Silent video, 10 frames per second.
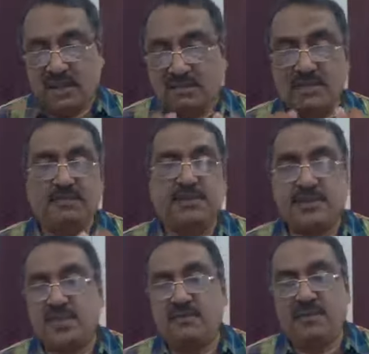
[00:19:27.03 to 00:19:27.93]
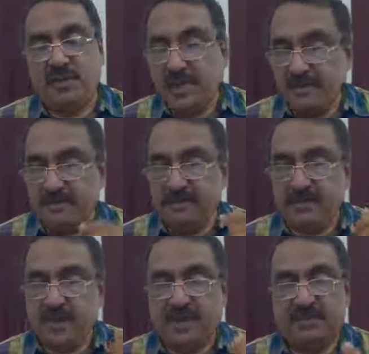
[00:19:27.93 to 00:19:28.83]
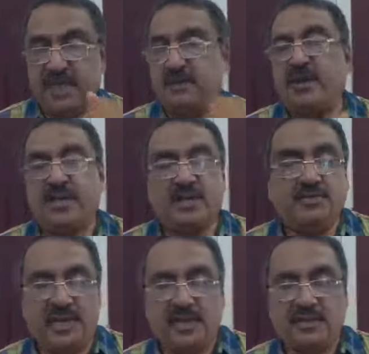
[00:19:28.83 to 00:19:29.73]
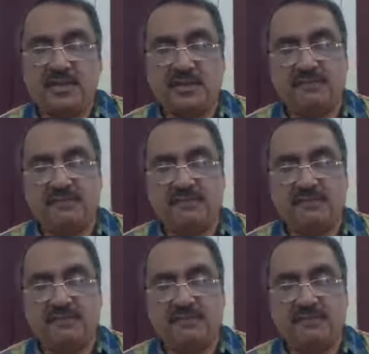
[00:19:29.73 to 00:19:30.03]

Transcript: thumb impression will be obtained by the branch.